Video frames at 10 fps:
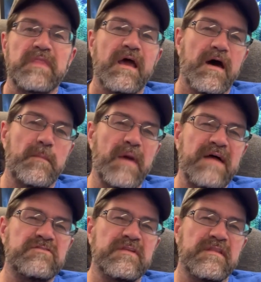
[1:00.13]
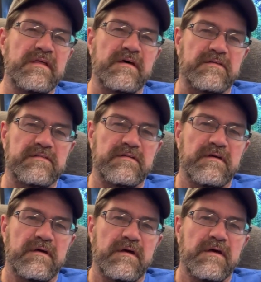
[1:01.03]
Imagine this.
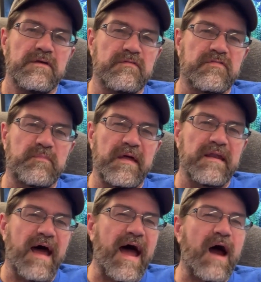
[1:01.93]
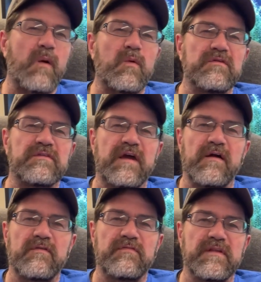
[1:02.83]
You've spent hours
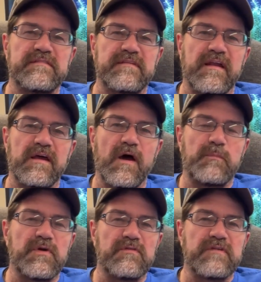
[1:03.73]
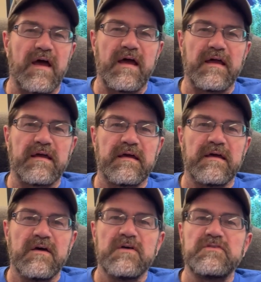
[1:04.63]
carefully setting up your tank,
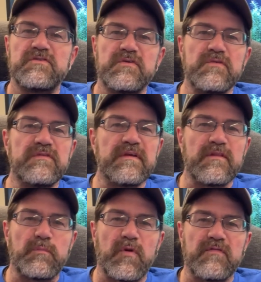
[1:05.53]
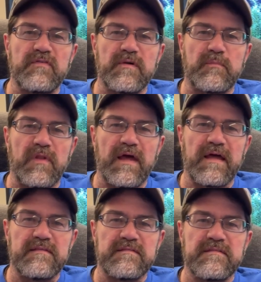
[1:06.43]
choosing the perfect
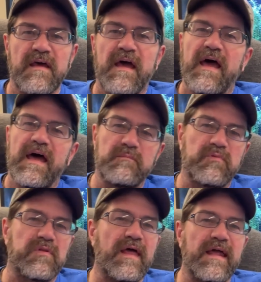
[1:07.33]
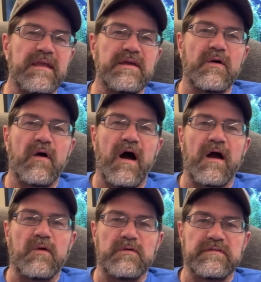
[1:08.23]
plants, and planning your
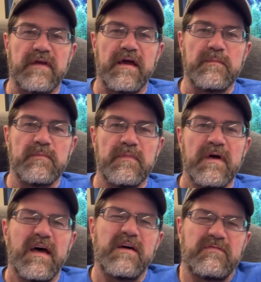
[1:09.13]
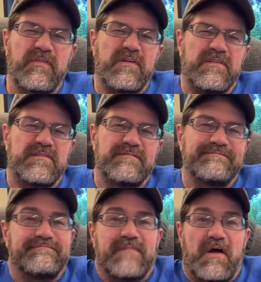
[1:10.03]
aquascape. At first,
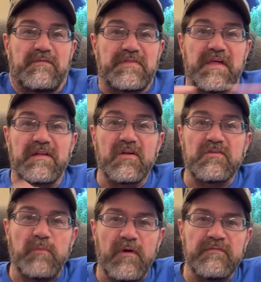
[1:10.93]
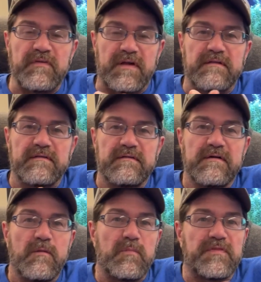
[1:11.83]
everything looks perfect.
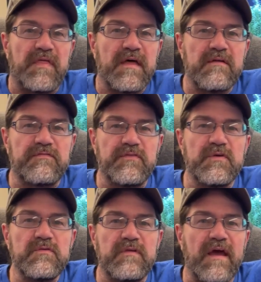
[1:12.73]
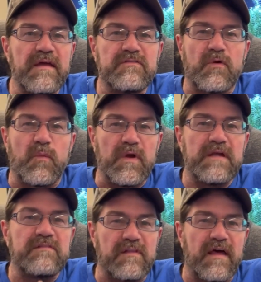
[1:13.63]
But then a few days or
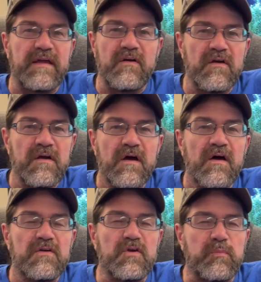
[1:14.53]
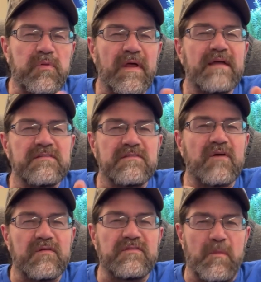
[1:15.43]
weeks later, your plants
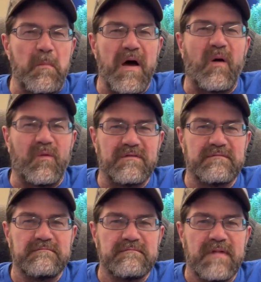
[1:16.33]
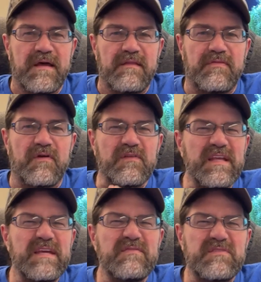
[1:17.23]
start to melt. Their
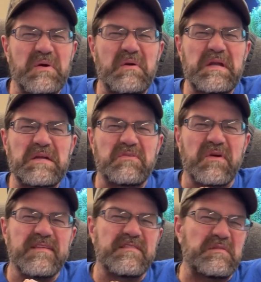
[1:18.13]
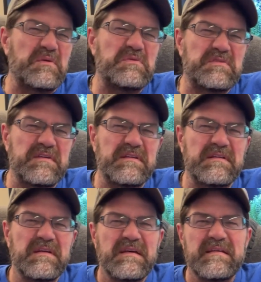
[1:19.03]
leaves turning translucent,
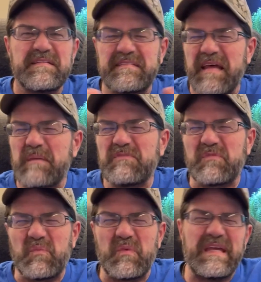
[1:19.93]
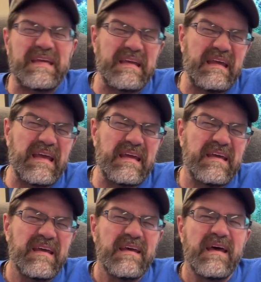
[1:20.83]
stems weakening,
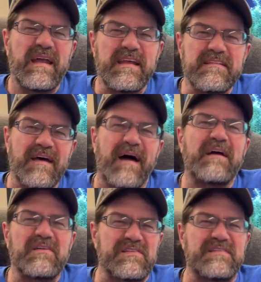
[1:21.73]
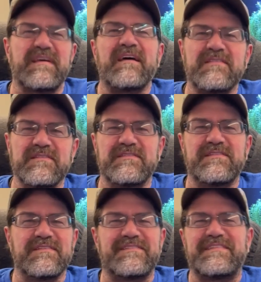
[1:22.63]
and entire sections
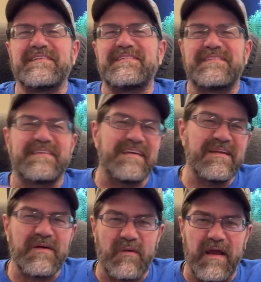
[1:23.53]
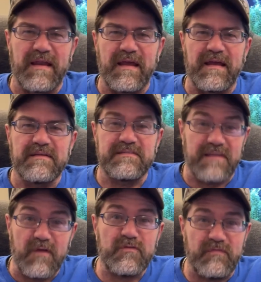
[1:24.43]
just disintegrating.
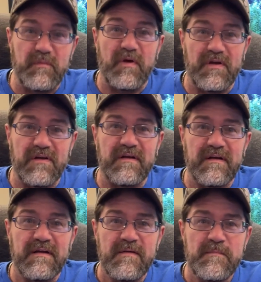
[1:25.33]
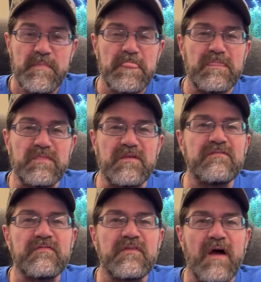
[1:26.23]
Sounds familiar? This
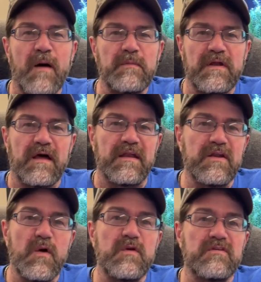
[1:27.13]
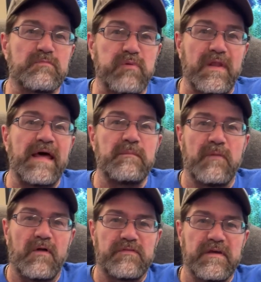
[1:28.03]
phenomenon known as plant
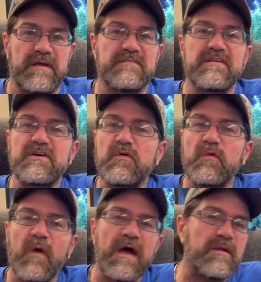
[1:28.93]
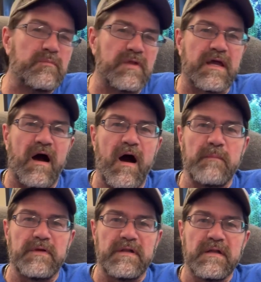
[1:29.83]
melting is incredibly
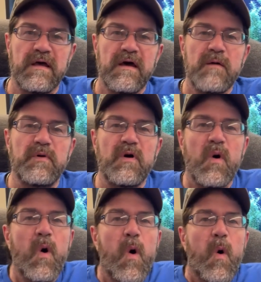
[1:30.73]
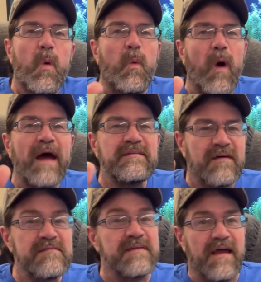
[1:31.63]
common. But why
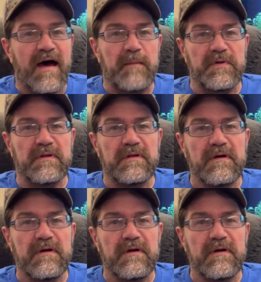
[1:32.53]
does it happen?